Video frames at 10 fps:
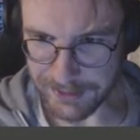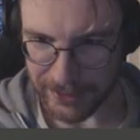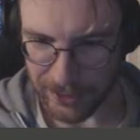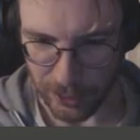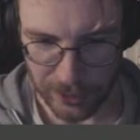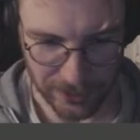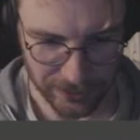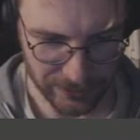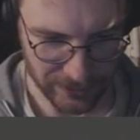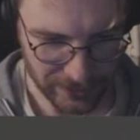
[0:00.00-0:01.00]
sort of
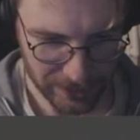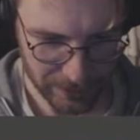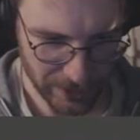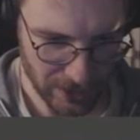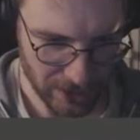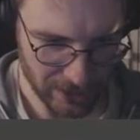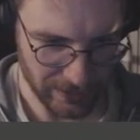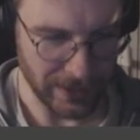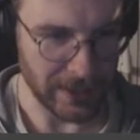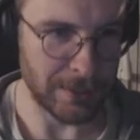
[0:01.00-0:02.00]
combination
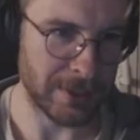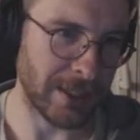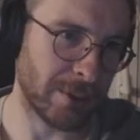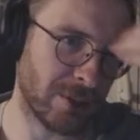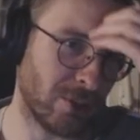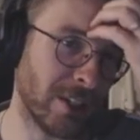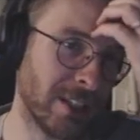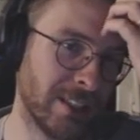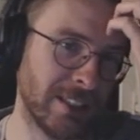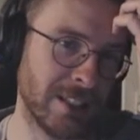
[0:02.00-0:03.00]
of that. But I was
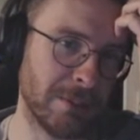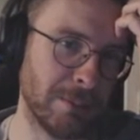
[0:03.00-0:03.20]
drawing these